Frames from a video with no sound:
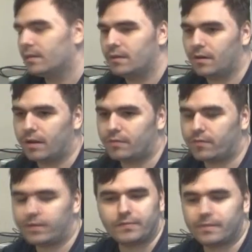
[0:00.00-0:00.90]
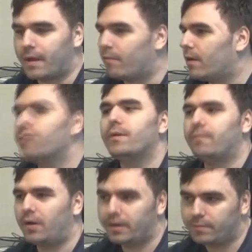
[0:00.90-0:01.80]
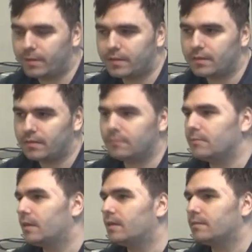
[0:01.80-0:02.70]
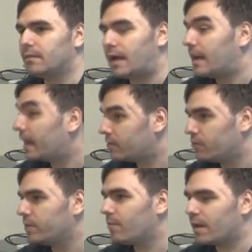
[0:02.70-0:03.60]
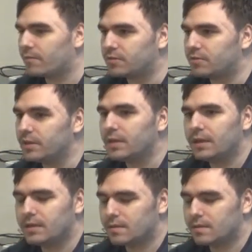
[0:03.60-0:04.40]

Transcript: I would have lived in my one-room apartment, and I liked doing what I was doing.